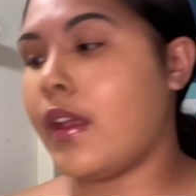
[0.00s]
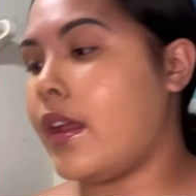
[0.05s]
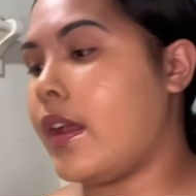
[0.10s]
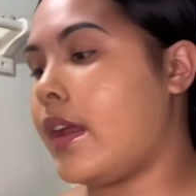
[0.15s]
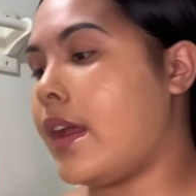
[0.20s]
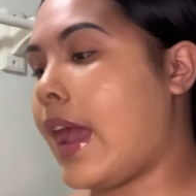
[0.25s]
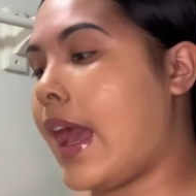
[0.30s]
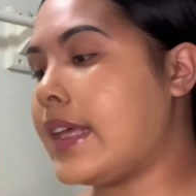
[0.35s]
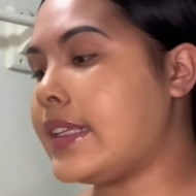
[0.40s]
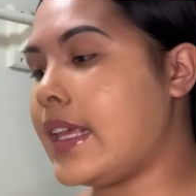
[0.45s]

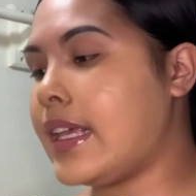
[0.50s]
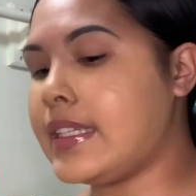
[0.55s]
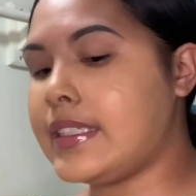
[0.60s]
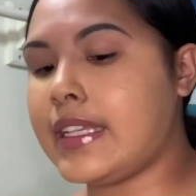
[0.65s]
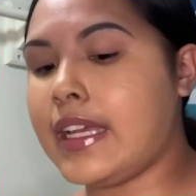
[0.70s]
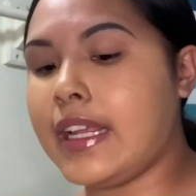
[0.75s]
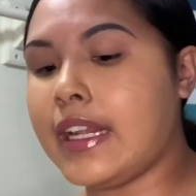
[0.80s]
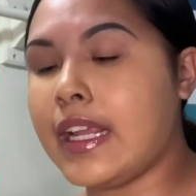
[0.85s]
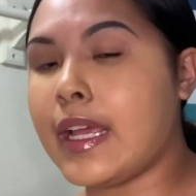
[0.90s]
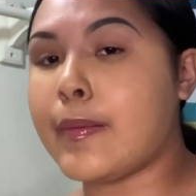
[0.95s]
As I
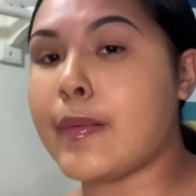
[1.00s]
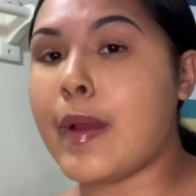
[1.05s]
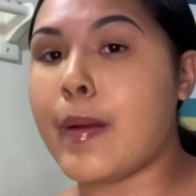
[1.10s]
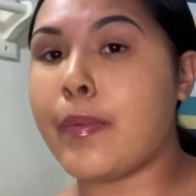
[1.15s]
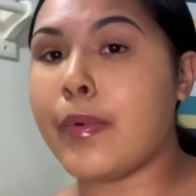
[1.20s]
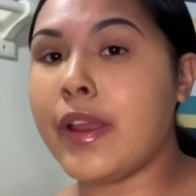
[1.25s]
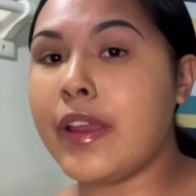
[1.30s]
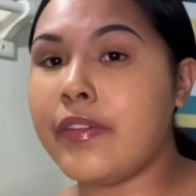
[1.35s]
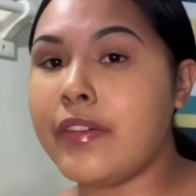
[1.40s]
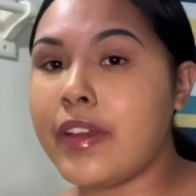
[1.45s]
stated in my
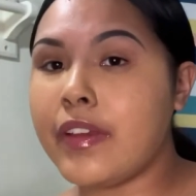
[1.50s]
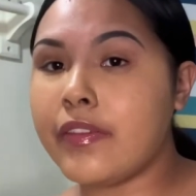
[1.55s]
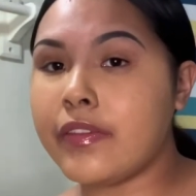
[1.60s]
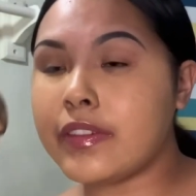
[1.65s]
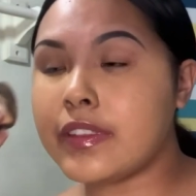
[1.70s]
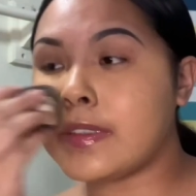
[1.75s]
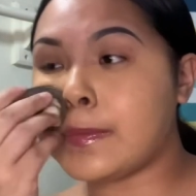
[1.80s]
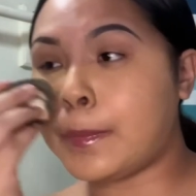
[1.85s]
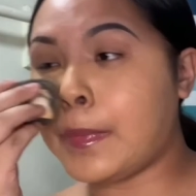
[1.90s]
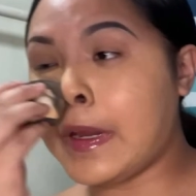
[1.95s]

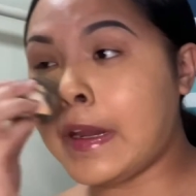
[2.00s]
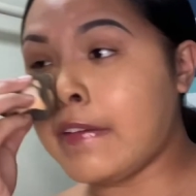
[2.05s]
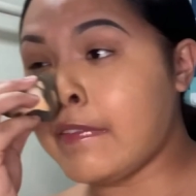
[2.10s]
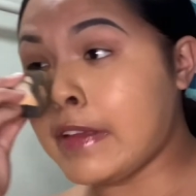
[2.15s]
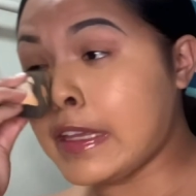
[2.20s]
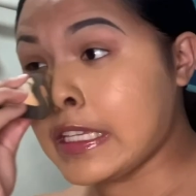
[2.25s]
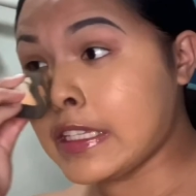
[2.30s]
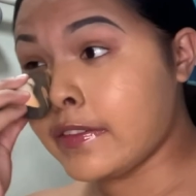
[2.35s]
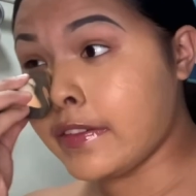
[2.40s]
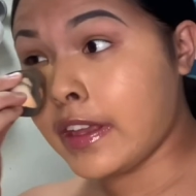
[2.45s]
previous
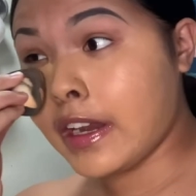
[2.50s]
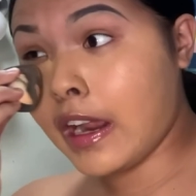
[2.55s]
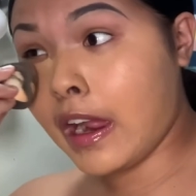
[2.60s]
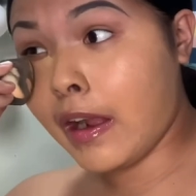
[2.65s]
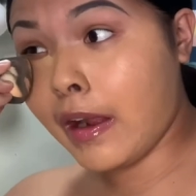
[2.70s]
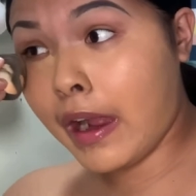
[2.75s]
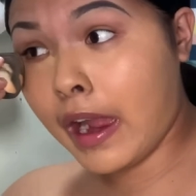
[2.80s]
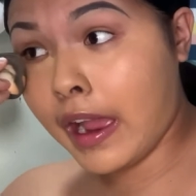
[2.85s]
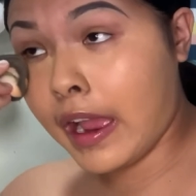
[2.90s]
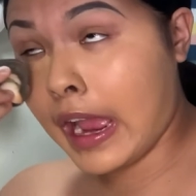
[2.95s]
video,
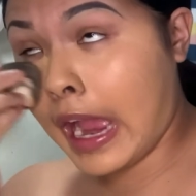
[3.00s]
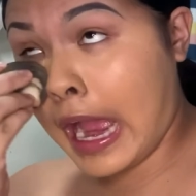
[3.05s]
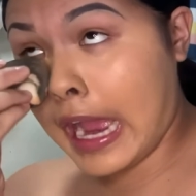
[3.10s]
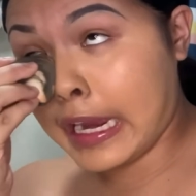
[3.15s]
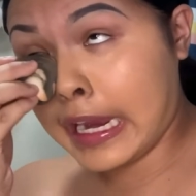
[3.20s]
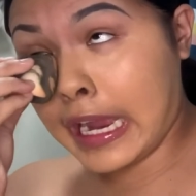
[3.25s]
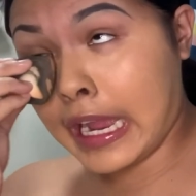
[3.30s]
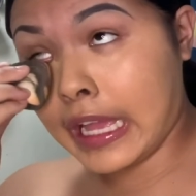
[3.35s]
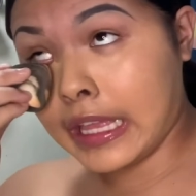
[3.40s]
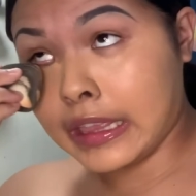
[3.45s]
I
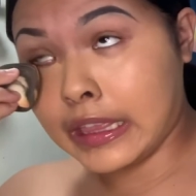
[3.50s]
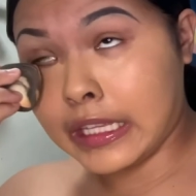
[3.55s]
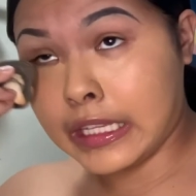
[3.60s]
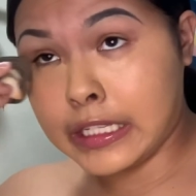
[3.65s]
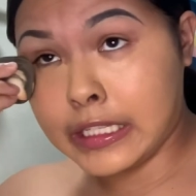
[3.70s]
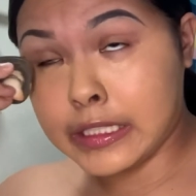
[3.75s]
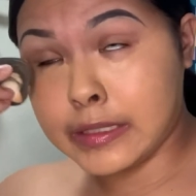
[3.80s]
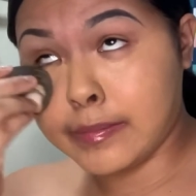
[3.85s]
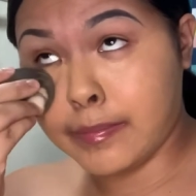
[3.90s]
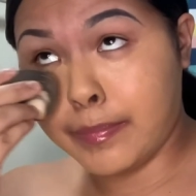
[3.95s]
got these
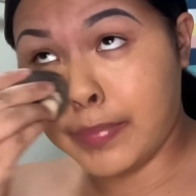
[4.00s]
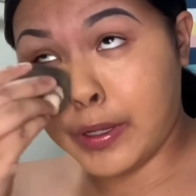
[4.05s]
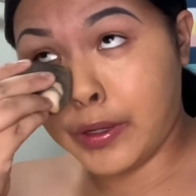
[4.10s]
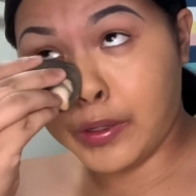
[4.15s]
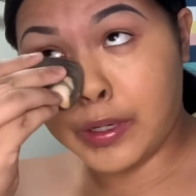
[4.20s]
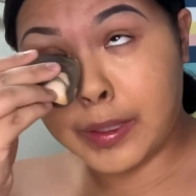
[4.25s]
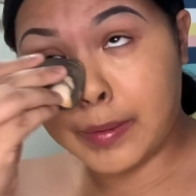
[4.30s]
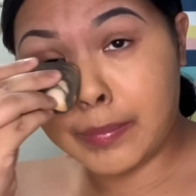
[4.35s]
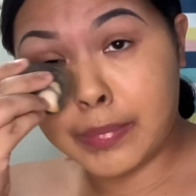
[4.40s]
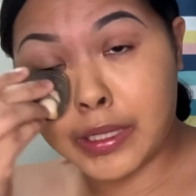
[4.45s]
beauty
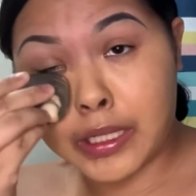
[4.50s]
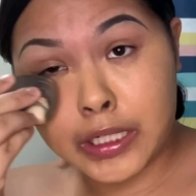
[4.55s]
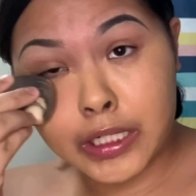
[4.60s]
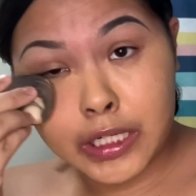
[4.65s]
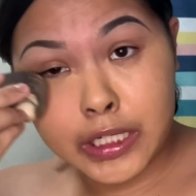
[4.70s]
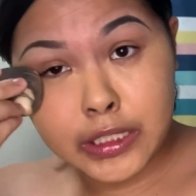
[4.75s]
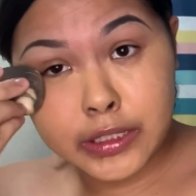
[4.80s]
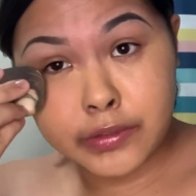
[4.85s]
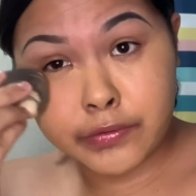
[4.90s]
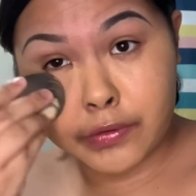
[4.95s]

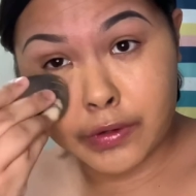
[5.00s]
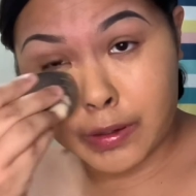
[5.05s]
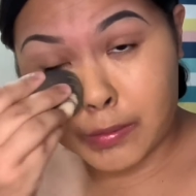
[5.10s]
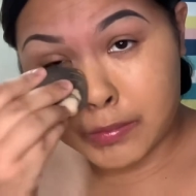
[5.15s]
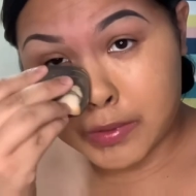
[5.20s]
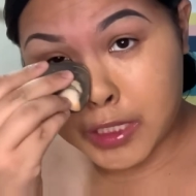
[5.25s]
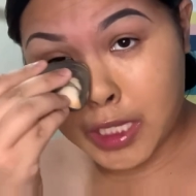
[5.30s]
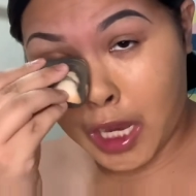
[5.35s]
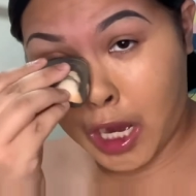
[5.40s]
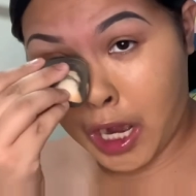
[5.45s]
blenders from
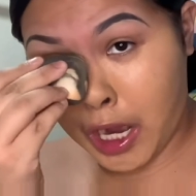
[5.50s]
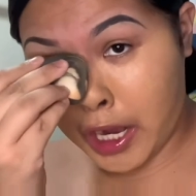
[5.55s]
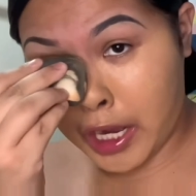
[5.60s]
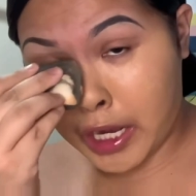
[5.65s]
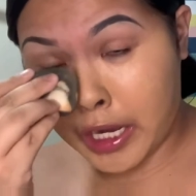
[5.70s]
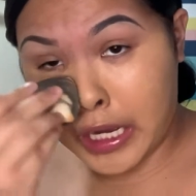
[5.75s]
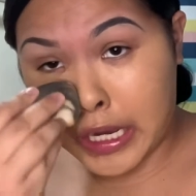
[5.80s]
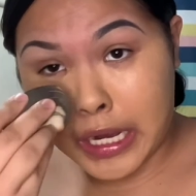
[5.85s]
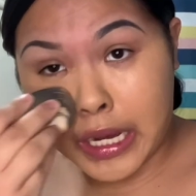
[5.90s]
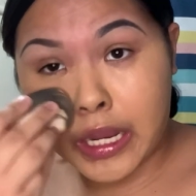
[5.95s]

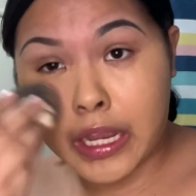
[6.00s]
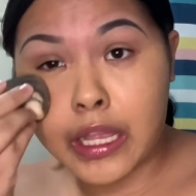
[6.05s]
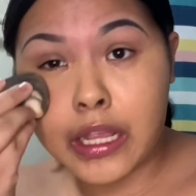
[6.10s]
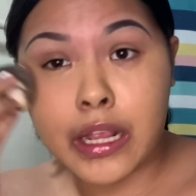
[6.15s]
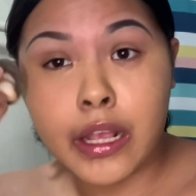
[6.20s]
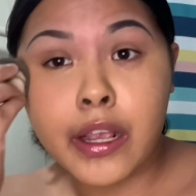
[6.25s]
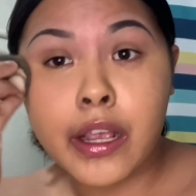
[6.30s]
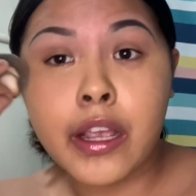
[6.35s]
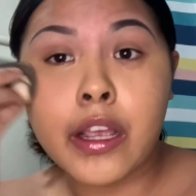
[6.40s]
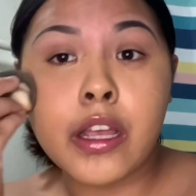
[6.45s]
Target,
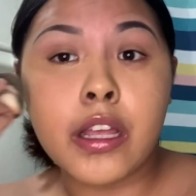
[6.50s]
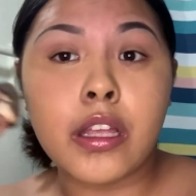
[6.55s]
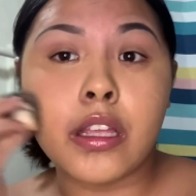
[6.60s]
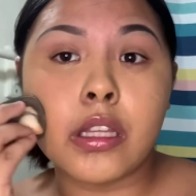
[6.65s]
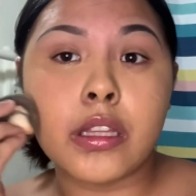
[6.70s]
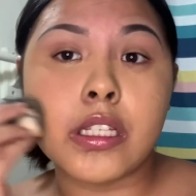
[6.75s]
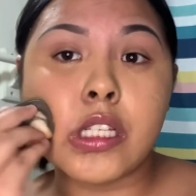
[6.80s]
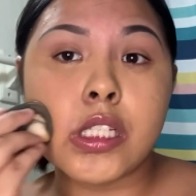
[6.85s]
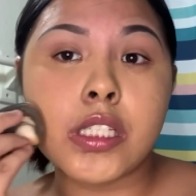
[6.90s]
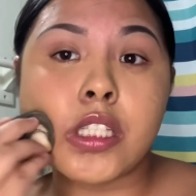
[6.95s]

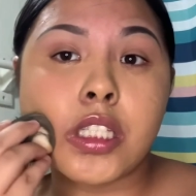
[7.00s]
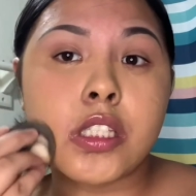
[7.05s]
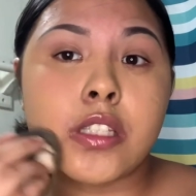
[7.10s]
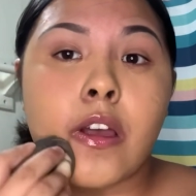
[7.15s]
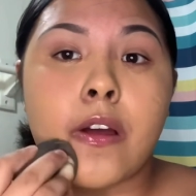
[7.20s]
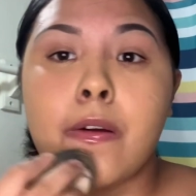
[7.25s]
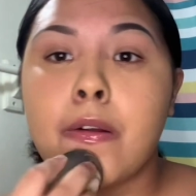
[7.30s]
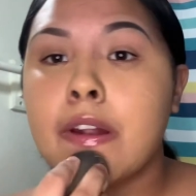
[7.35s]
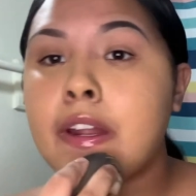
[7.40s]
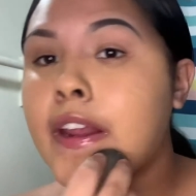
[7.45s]
the
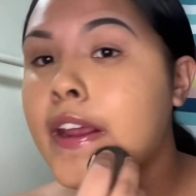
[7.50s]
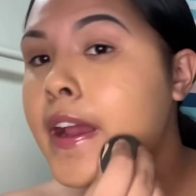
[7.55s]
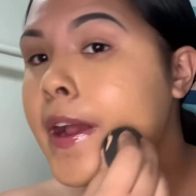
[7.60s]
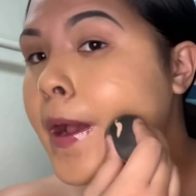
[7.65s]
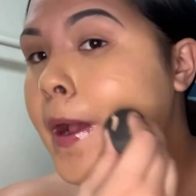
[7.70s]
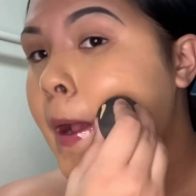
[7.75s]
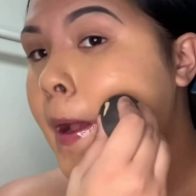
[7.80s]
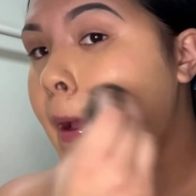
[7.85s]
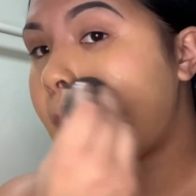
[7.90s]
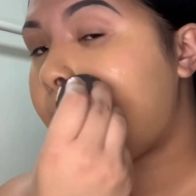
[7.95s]

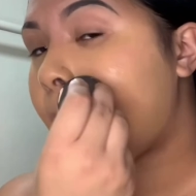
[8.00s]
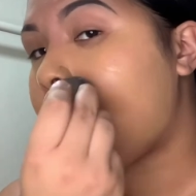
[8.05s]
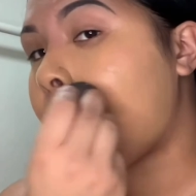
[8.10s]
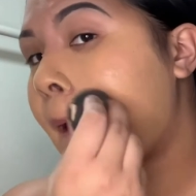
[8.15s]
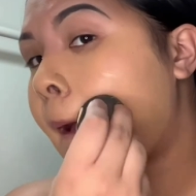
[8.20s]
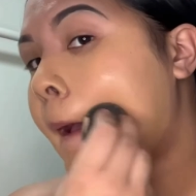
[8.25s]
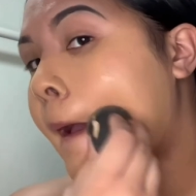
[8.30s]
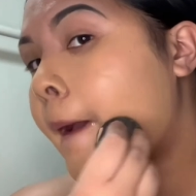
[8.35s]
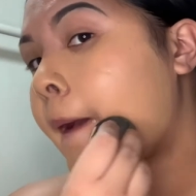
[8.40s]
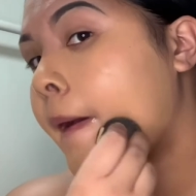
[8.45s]
Sonia
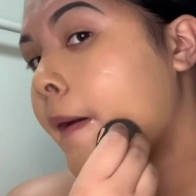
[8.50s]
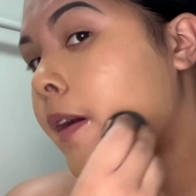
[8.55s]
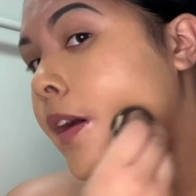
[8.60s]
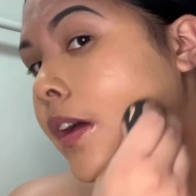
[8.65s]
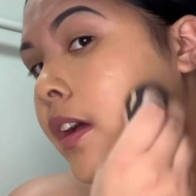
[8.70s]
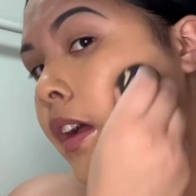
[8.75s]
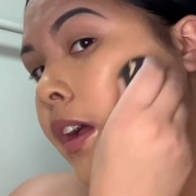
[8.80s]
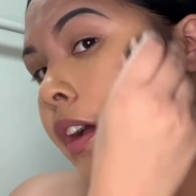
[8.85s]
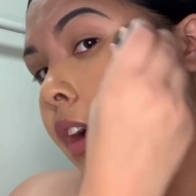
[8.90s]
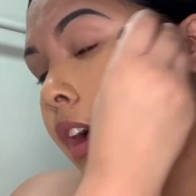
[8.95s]

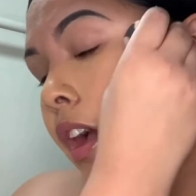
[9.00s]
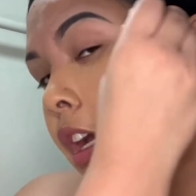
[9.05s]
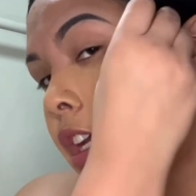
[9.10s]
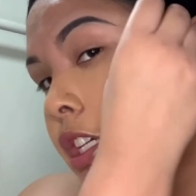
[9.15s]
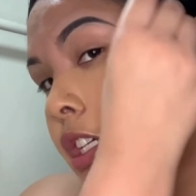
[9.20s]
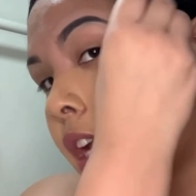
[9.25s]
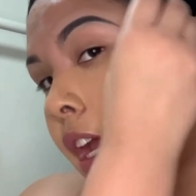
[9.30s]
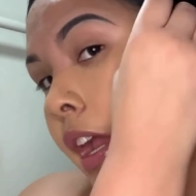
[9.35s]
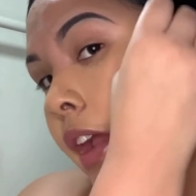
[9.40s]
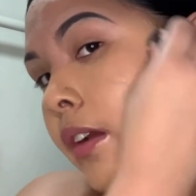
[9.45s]

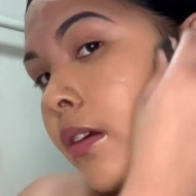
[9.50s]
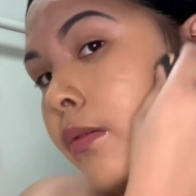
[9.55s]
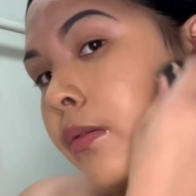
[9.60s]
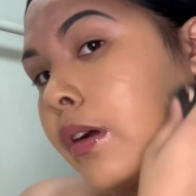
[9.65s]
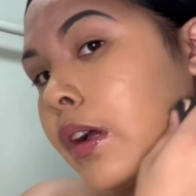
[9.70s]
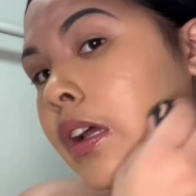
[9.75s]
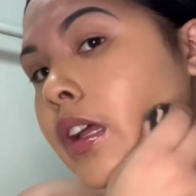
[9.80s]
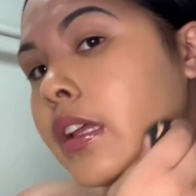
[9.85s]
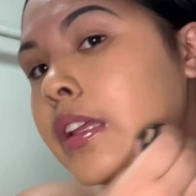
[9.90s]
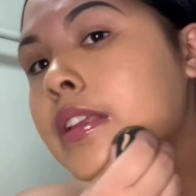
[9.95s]
Kushak
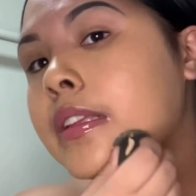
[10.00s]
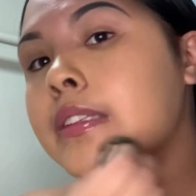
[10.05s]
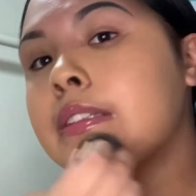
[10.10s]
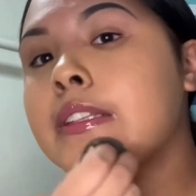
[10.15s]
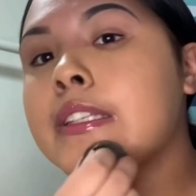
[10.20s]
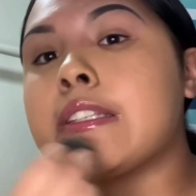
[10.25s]
ones.